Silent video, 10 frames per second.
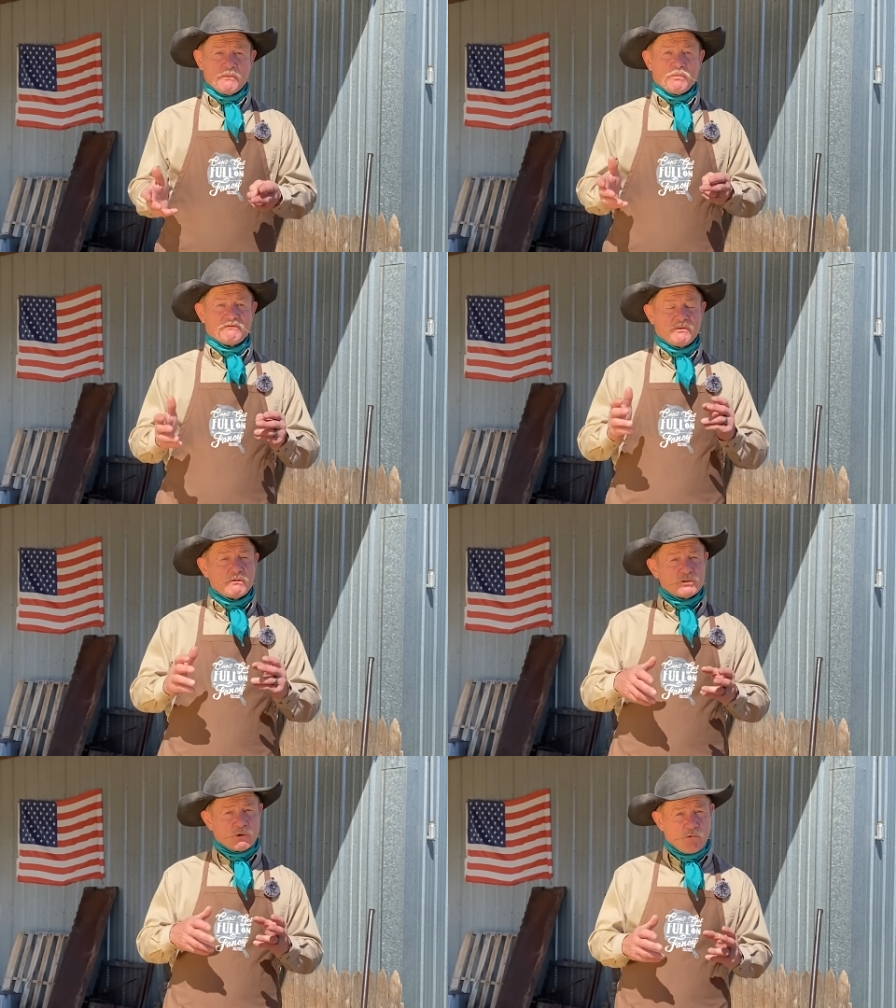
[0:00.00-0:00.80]
But
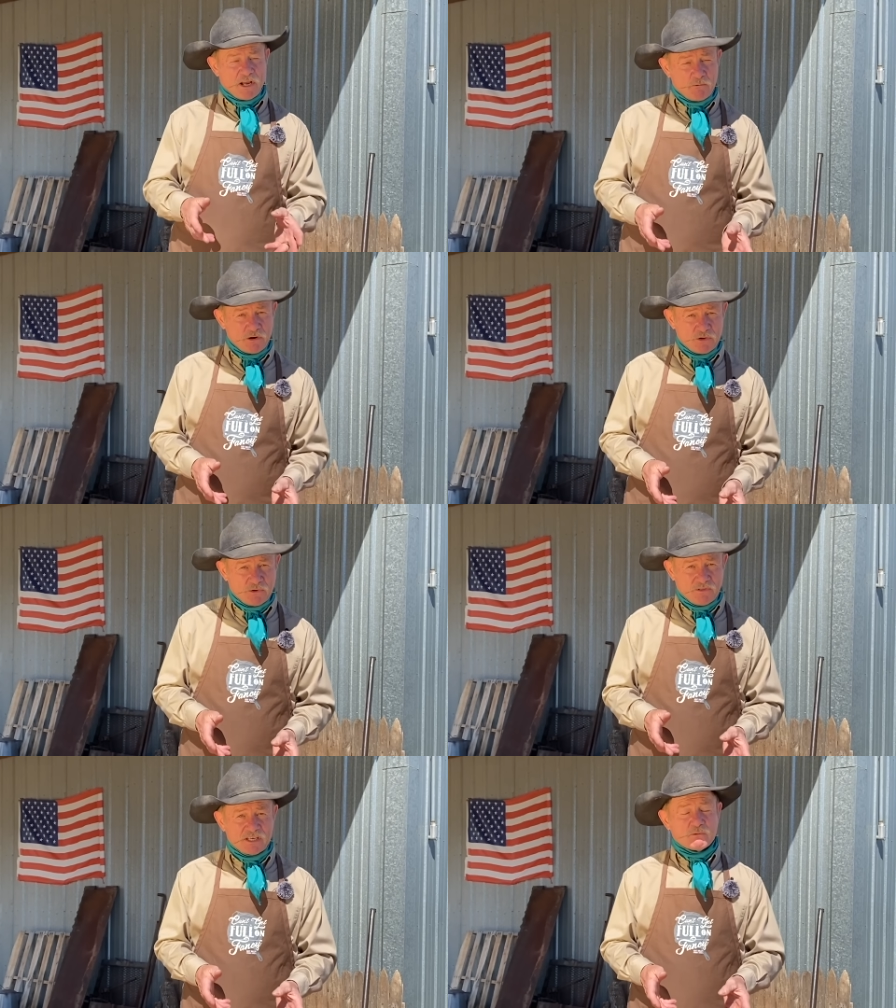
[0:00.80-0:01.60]
folks, the way we're
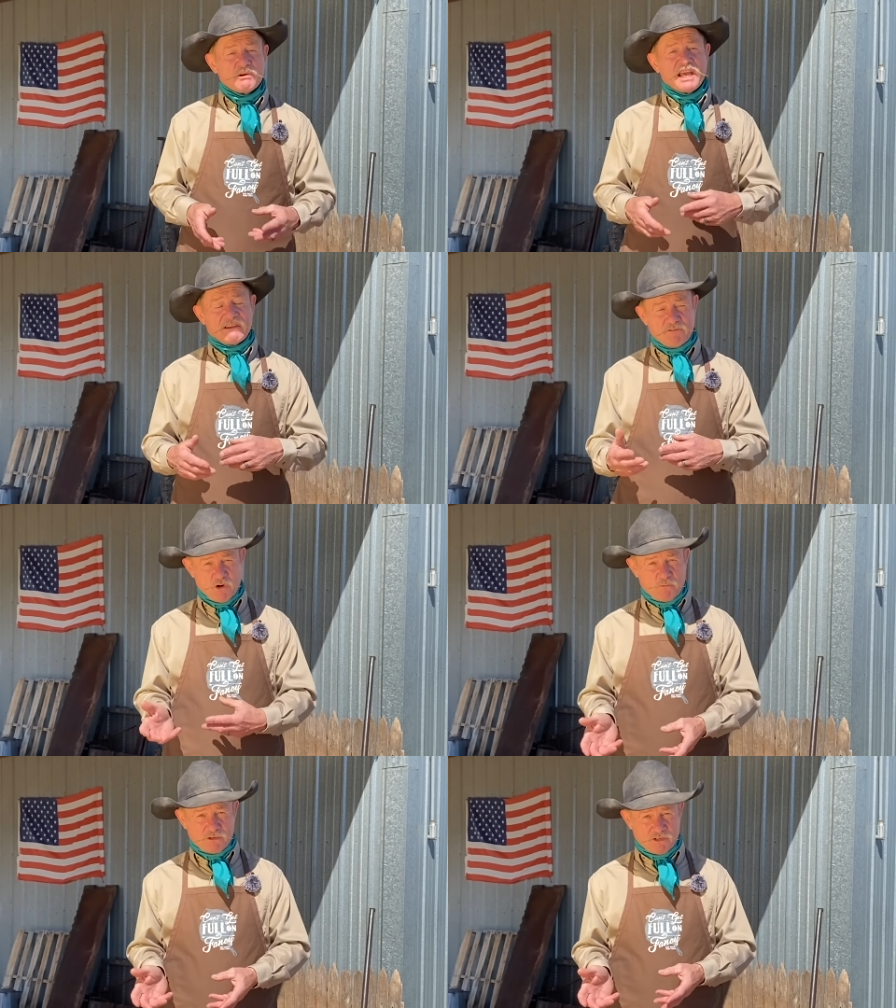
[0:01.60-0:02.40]
doing this, we have
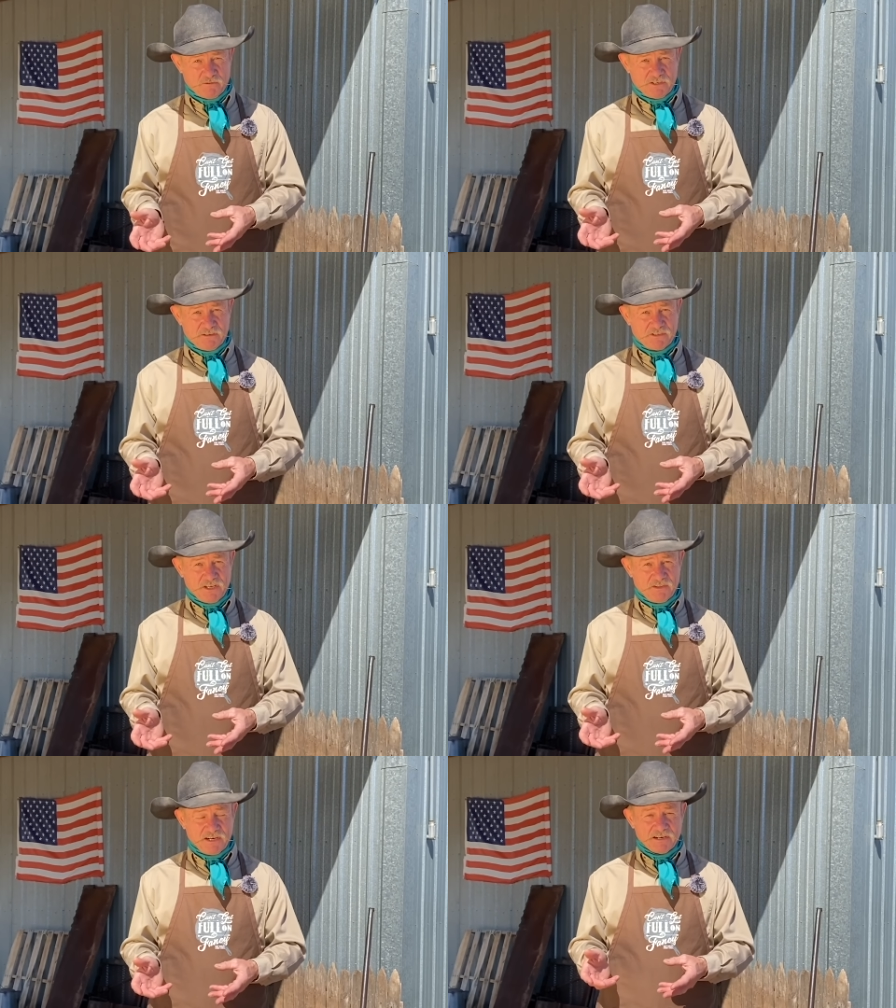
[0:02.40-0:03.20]
no preservatives
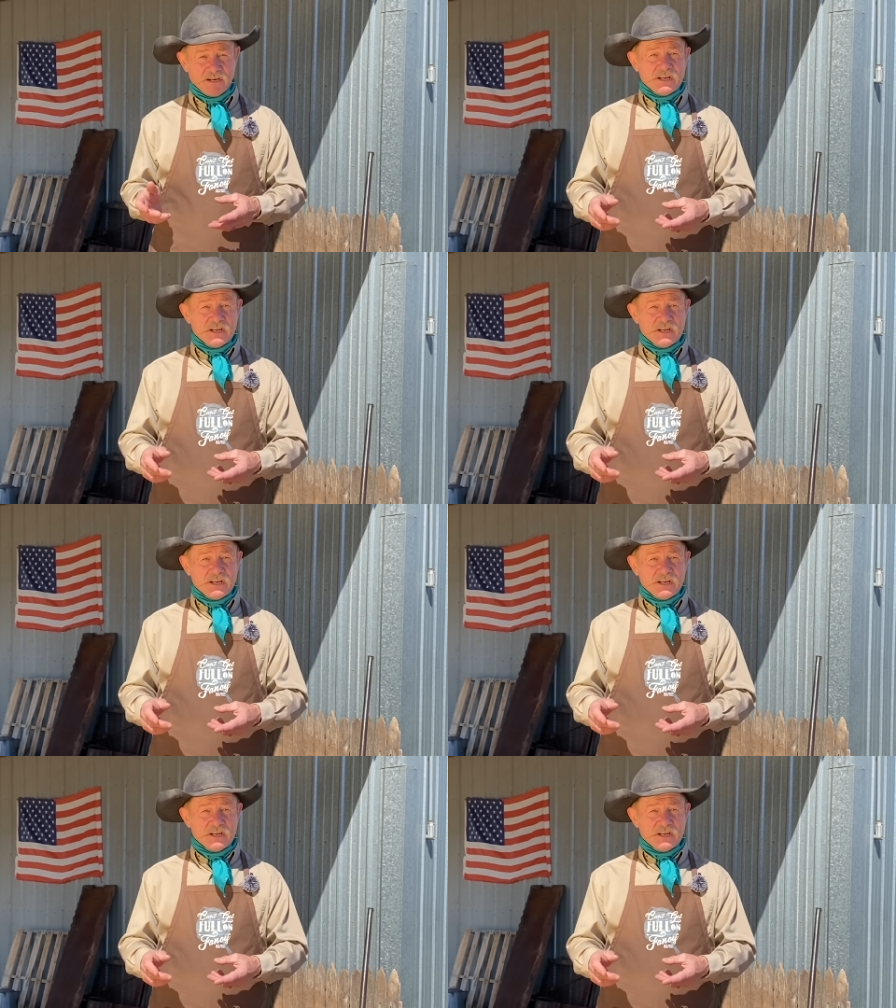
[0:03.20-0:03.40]
in there.